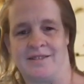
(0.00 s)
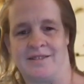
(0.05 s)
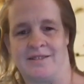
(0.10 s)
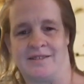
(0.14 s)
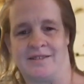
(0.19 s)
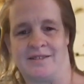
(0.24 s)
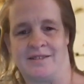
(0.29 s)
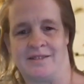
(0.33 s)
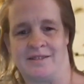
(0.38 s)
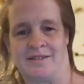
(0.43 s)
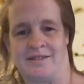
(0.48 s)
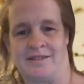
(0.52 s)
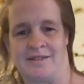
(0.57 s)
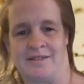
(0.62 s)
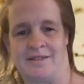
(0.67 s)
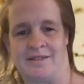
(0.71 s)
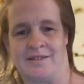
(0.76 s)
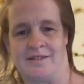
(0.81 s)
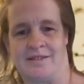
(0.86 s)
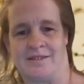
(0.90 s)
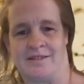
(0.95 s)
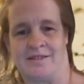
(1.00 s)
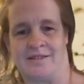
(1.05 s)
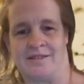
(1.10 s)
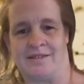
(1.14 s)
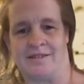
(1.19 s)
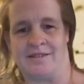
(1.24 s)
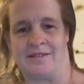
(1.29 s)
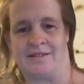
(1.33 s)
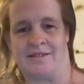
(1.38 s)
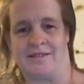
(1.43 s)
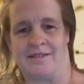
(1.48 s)

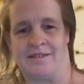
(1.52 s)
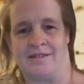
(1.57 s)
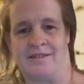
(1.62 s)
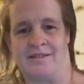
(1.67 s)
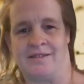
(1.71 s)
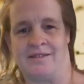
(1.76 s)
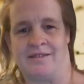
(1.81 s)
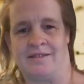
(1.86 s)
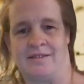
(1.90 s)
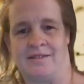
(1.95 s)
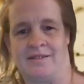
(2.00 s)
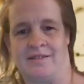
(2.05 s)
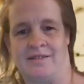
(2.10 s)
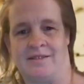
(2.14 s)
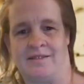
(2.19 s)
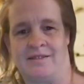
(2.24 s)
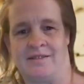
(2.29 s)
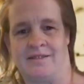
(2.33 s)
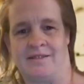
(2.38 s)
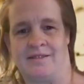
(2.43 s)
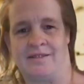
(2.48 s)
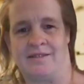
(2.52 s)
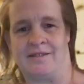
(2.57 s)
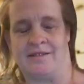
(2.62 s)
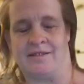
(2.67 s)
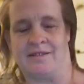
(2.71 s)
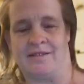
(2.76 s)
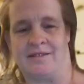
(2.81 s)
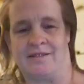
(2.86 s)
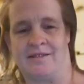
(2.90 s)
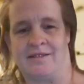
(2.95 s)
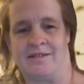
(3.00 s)

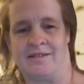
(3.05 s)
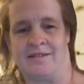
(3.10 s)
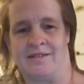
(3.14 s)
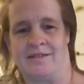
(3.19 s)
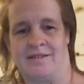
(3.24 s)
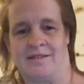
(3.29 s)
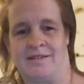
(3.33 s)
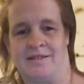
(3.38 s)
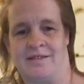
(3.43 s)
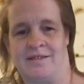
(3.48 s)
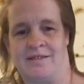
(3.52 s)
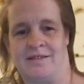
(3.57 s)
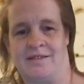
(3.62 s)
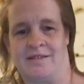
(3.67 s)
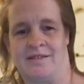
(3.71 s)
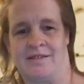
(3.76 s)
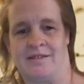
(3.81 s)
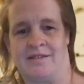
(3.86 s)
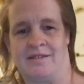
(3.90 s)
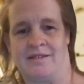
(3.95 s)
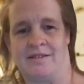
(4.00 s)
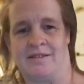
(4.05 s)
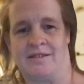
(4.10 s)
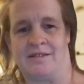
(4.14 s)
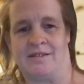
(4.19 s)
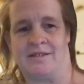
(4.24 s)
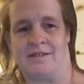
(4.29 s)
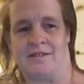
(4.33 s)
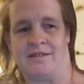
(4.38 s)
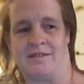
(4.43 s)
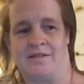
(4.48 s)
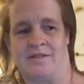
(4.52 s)

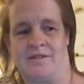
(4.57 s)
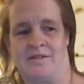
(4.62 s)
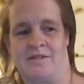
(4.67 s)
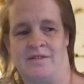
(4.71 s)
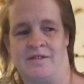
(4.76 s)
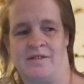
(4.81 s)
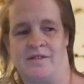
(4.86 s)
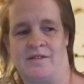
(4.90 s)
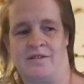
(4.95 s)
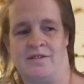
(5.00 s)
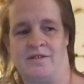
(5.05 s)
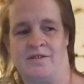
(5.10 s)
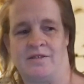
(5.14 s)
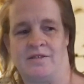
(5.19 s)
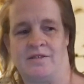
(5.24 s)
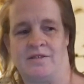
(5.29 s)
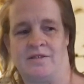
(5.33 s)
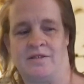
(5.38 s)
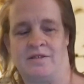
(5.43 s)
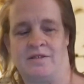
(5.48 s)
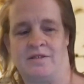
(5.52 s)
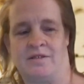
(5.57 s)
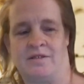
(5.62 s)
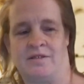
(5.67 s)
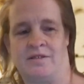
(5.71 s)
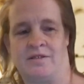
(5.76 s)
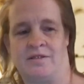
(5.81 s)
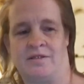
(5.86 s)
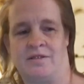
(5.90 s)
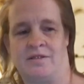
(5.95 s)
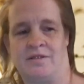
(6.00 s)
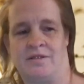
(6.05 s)

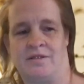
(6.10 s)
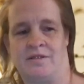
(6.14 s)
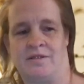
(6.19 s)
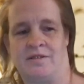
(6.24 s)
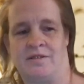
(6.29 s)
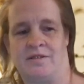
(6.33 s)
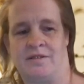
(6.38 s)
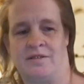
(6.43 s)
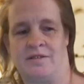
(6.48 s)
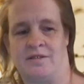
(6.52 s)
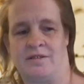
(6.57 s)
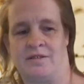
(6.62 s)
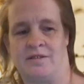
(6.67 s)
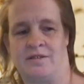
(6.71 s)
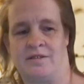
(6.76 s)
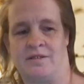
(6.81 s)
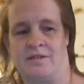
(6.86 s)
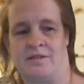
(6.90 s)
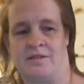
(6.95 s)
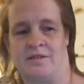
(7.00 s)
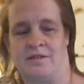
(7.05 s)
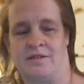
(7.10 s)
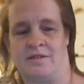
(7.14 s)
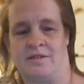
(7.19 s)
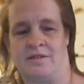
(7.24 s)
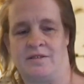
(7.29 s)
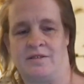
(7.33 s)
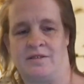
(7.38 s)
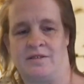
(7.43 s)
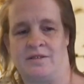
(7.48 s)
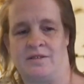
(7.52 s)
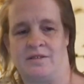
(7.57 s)

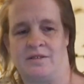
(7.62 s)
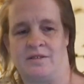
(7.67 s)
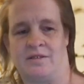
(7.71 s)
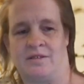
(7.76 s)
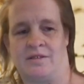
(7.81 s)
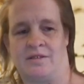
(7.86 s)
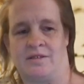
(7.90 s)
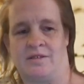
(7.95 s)
(silent)